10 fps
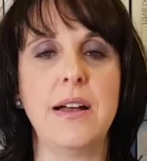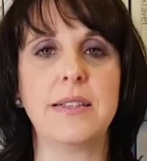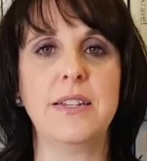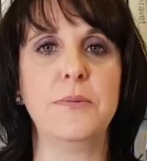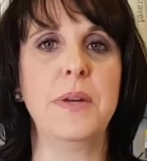
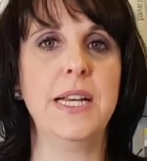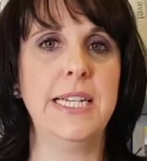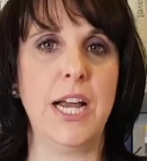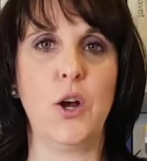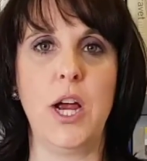custom
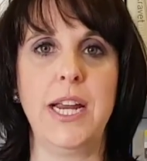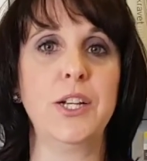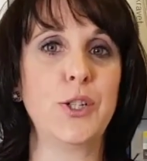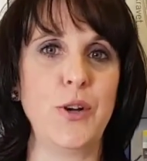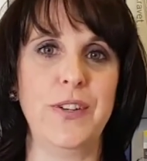
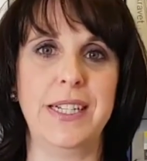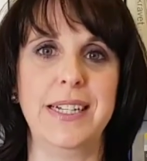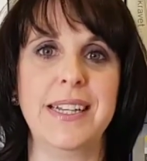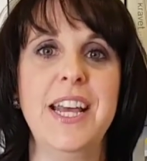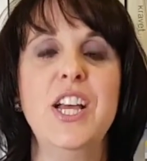decorating
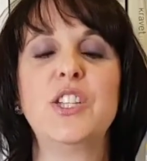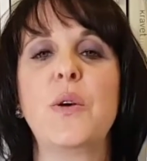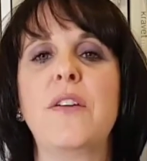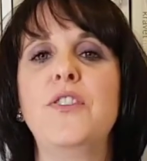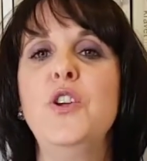services.
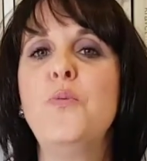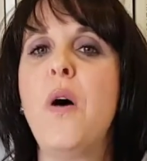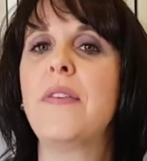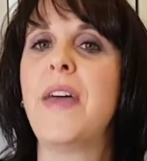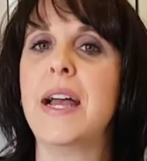So if you
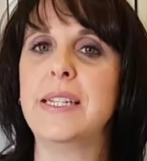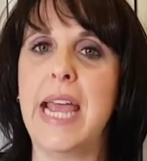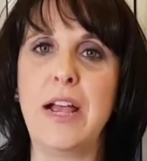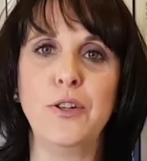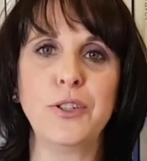want that
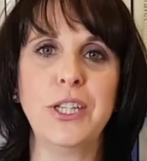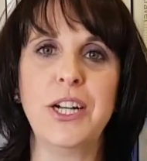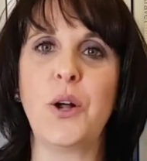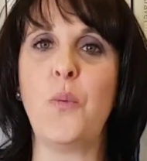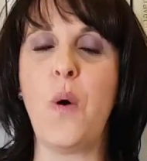tailored
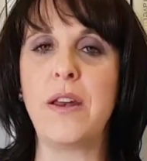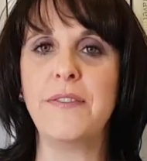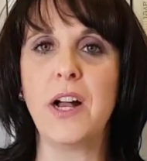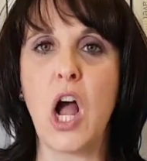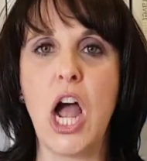look, one
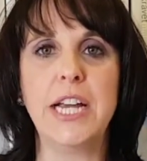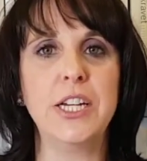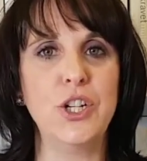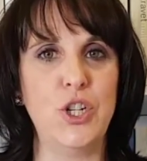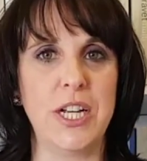of a
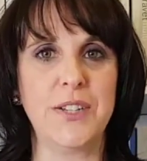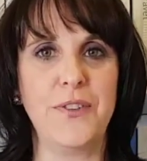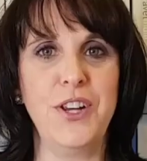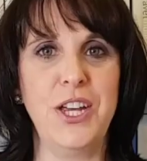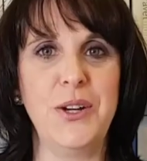kind, just
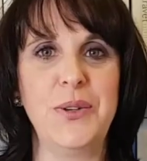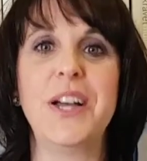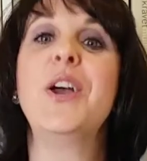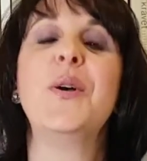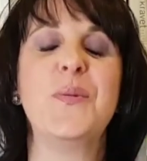for you,
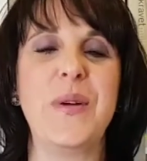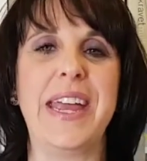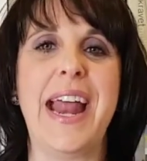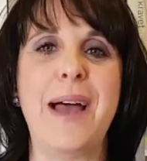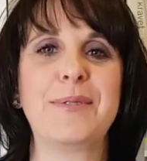we
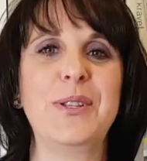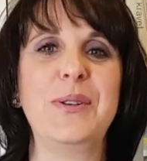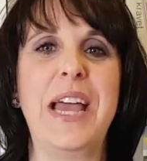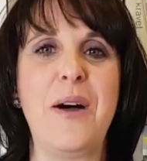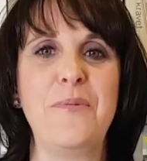can
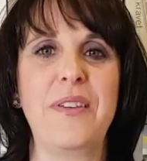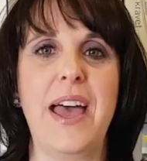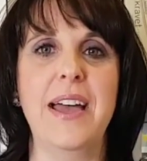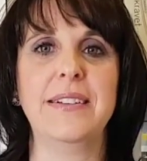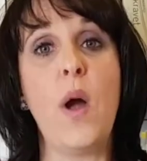absolutely help with
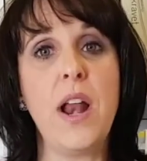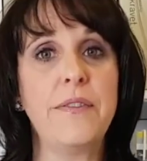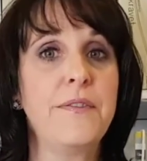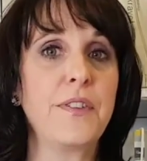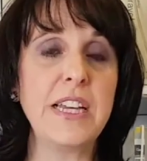that. Quite
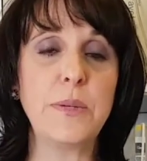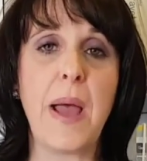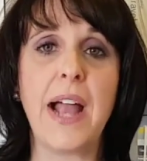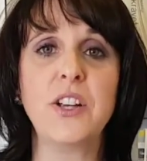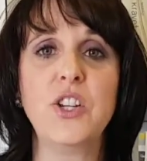often for these
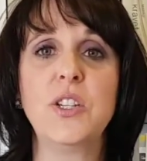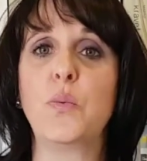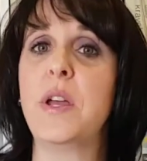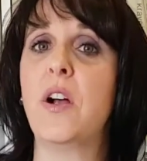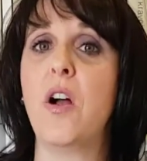packages,
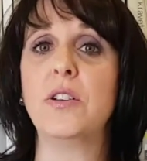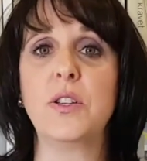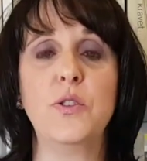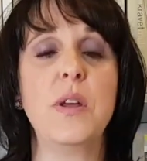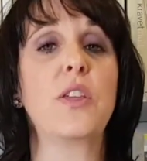we are
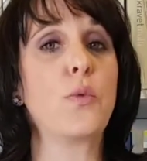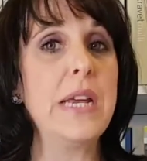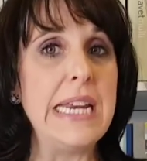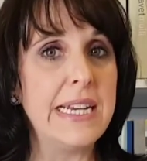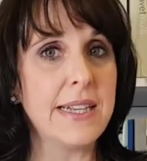also doing
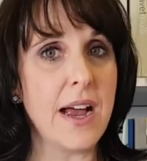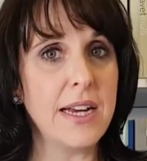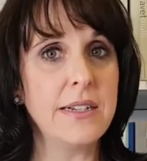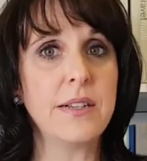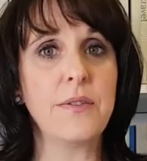3D
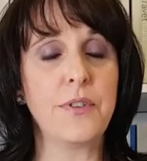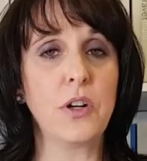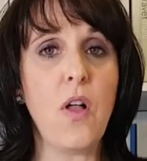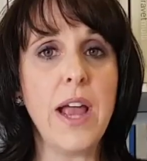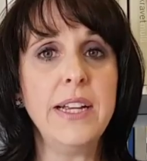designs for
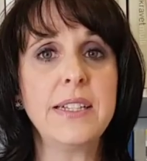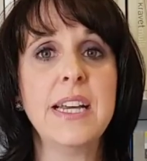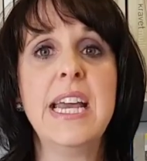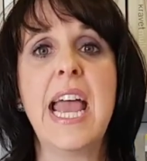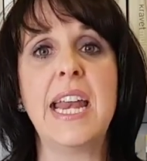clients.
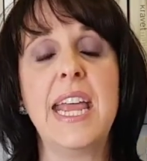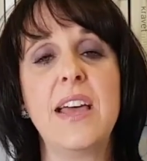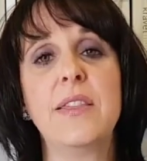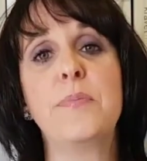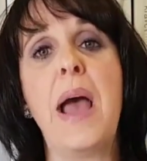And
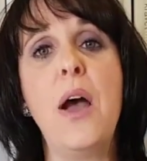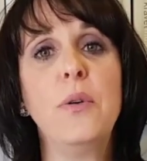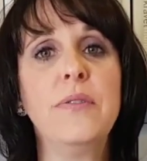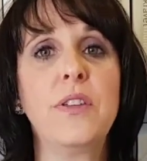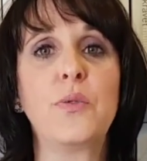again, the
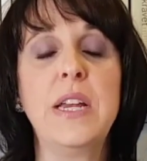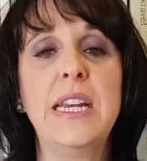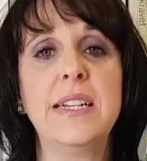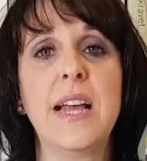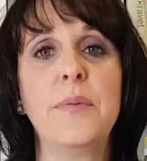power of the
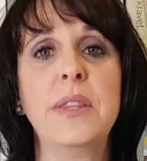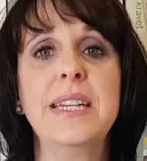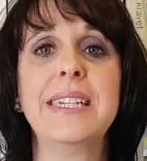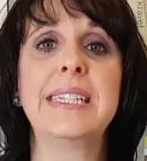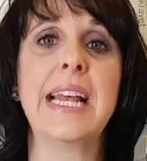3D design with
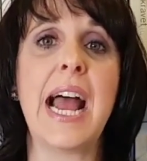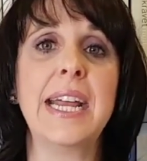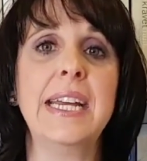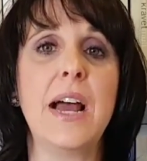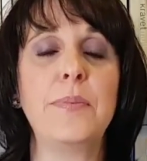this is that I
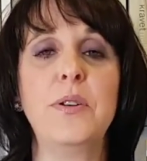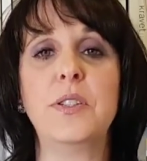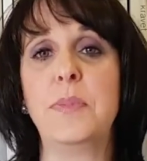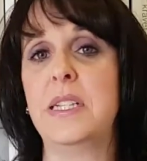can upload